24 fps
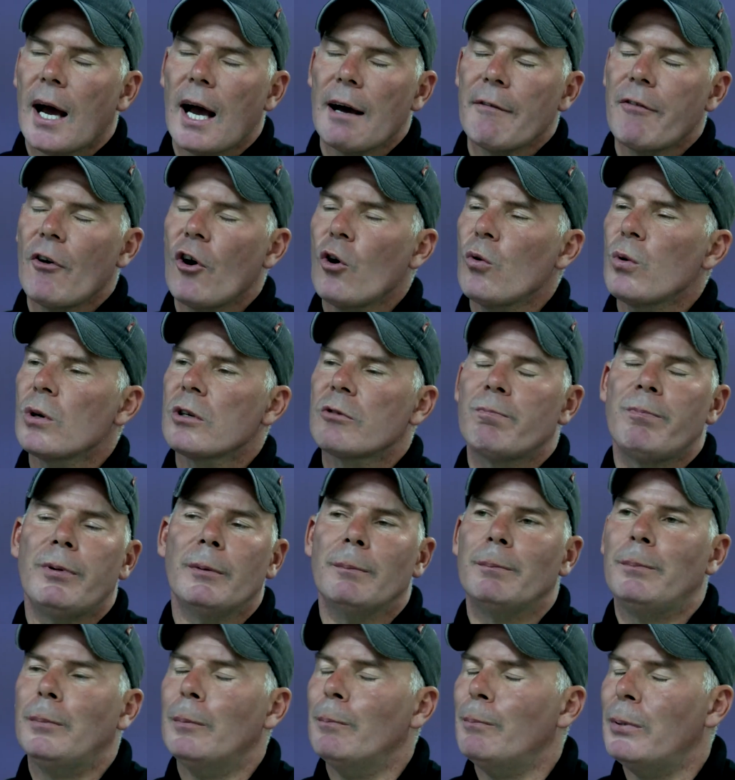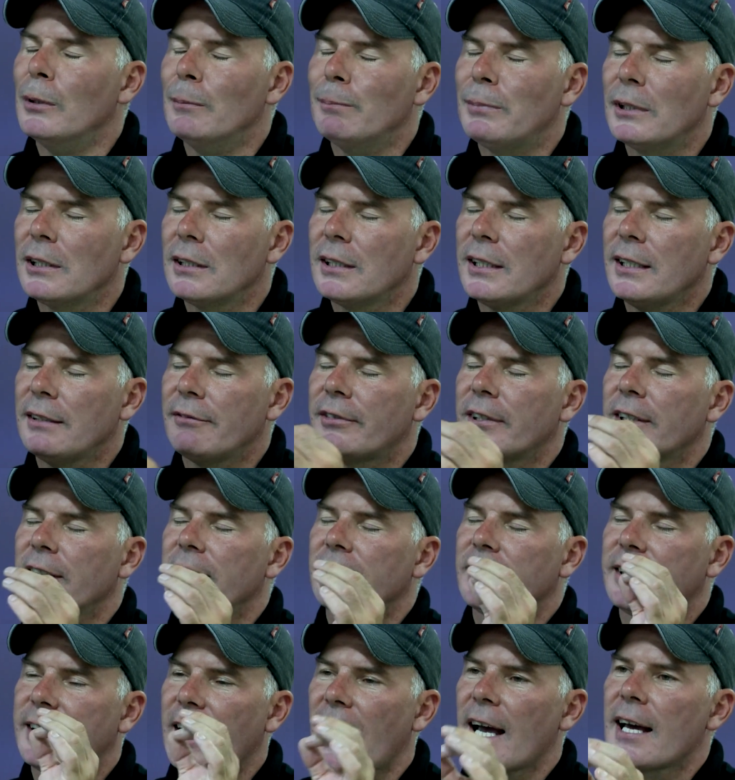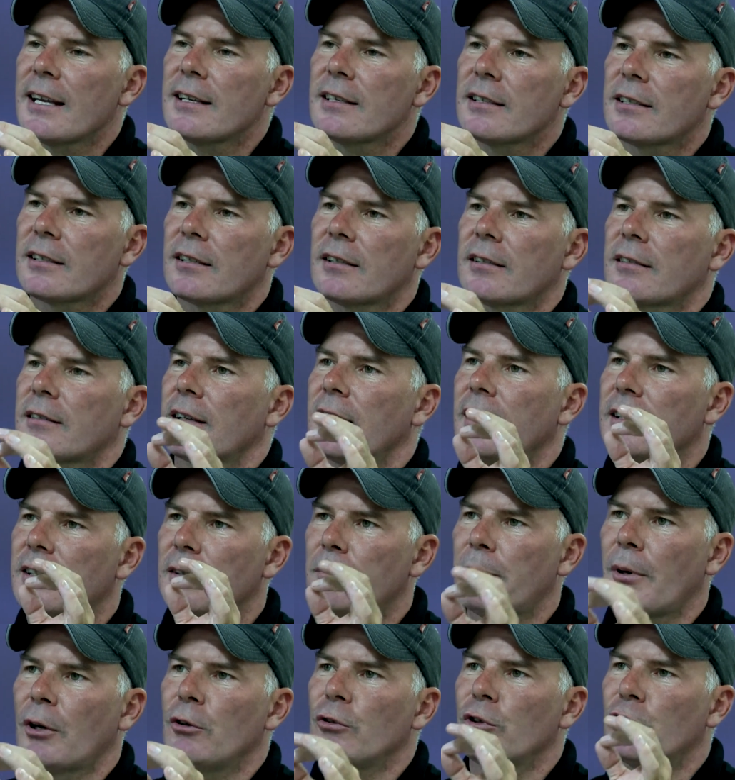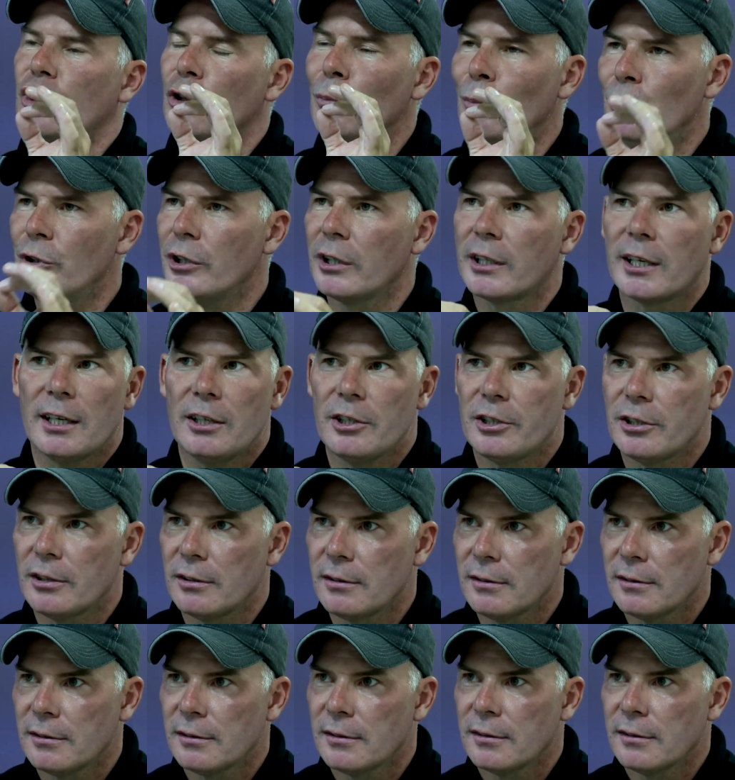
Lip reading: I've always believed that dance is about communication.